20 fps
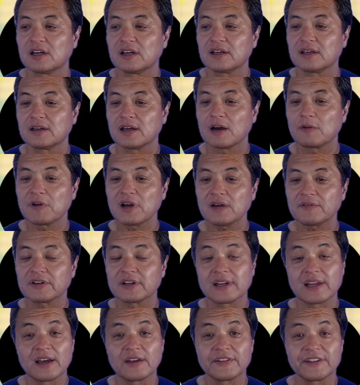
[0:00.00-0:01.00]
However,
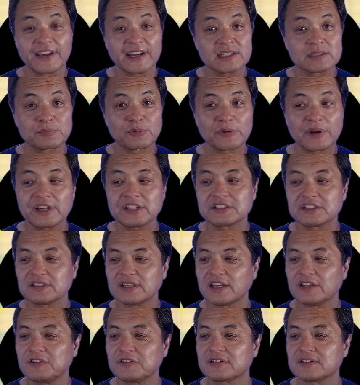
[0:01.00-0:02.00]
now the expiration
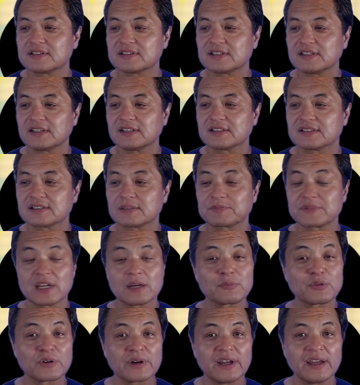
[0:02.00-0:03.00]
date you can see is
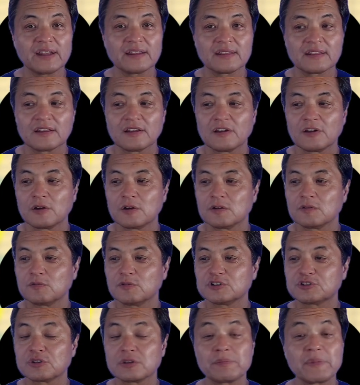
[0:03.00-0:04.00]
September 8th,
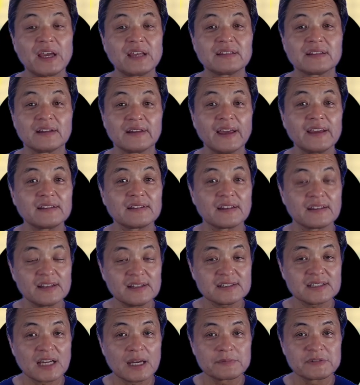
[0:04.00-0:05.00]
which would make the length of
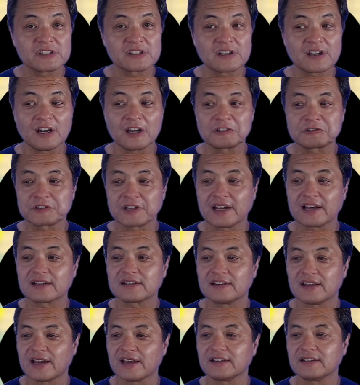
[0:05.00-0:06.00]
this option contract
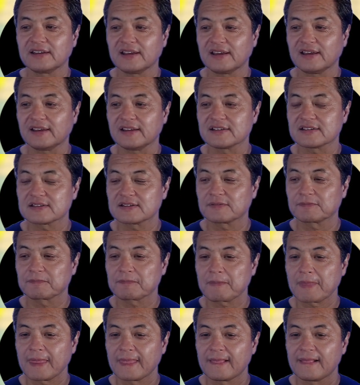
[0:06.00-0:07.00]
9 days.
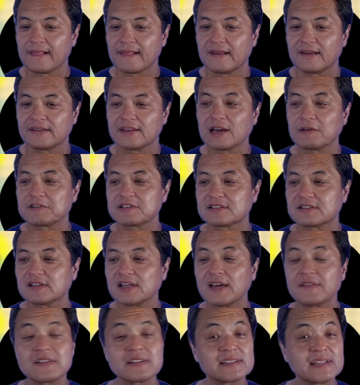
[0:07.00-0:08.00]
Now we still
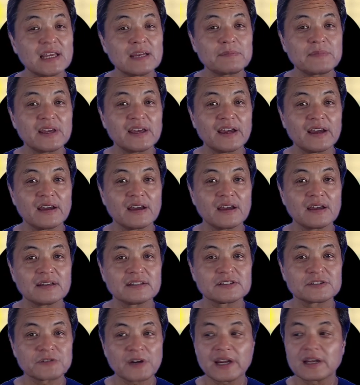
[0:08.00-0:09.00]
have the same
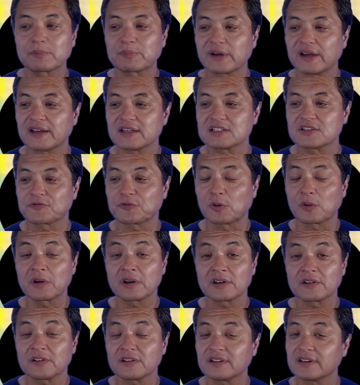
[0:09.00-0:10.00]
strike price,
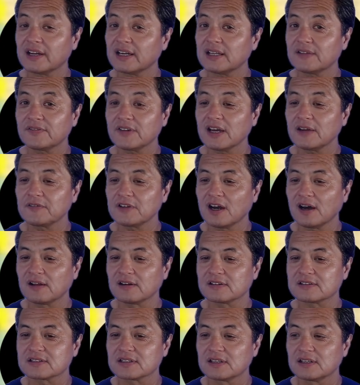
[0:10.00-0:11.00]

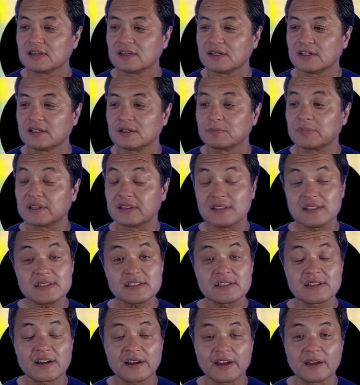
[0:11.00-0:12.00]
$495, but this
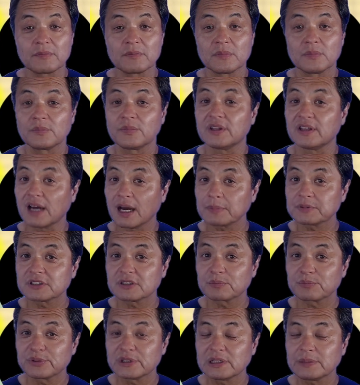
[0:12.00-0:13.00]
time the
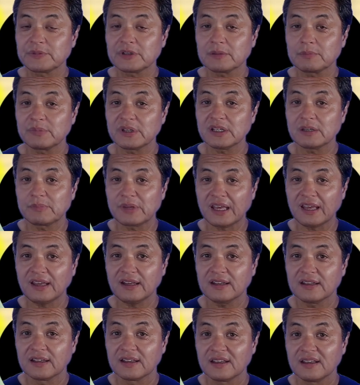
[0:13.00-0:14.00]
option premium being
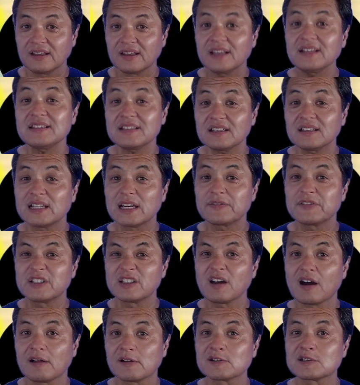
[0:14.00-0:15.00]
paid, it's
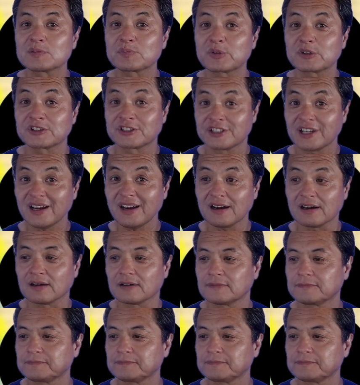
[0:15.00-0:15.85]
$11 per share.